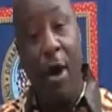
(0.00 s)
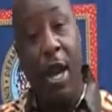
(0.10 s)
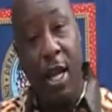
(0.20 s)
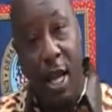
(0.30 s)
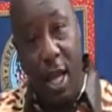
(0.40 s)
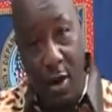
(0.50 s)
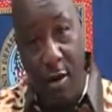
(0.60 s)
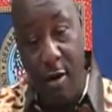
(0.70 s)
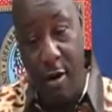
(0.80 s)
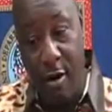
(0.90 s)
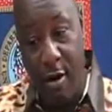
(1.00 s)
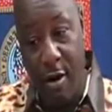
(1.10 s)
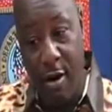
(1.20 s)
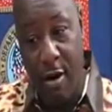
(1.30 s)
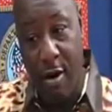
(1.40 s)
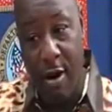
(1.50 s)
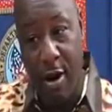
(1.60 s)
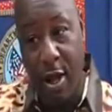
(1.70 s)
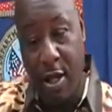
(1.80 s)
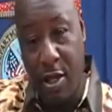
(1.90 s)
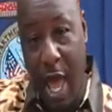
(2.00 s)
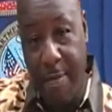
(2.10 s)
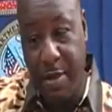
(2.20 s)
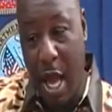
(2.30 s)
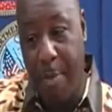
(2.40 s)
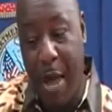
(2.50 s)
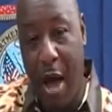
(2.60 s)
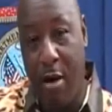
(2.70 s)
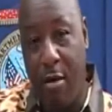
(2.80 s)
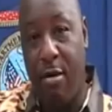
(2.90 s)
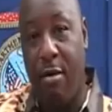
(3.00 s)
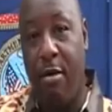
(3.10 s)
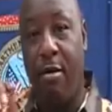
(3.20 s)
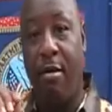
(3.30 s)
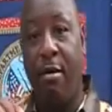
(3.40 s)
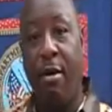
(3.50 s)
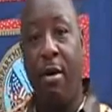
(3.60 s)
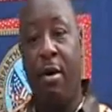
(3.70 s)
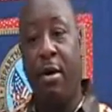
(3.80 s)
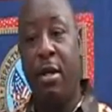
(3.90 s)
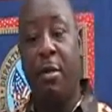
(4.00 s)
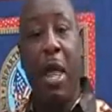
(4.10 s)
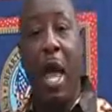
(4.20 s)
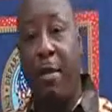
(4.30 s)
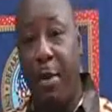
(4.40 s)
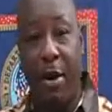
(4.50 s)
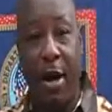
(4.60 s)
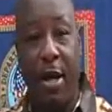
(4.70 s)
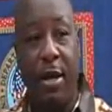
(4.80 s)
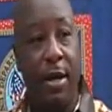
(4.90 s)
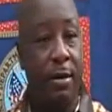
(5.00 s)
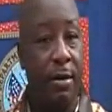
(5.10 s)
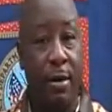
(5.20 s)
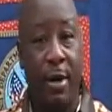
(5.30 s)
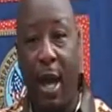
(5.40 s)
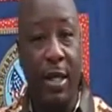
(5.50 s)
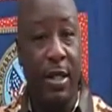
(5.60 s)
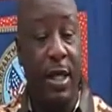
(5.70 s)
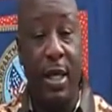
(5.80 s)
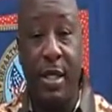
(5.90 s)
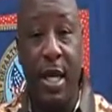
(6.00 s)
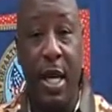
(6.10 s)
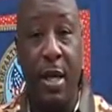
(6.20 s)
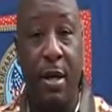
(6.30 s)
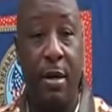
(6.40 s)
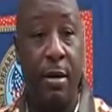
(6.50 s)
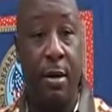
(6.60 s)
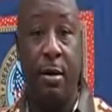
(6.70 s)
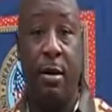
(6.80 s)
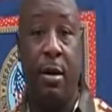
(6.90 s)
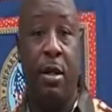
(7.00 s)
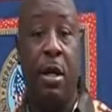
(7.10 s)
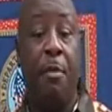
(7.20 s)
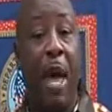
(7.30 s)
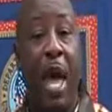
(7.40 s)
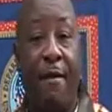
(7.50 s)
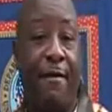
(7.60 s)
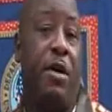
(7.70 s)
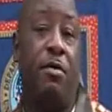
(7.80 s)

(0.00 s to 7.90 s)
Right here. Get your laptop out, your BlackBerry, your HTC, your bag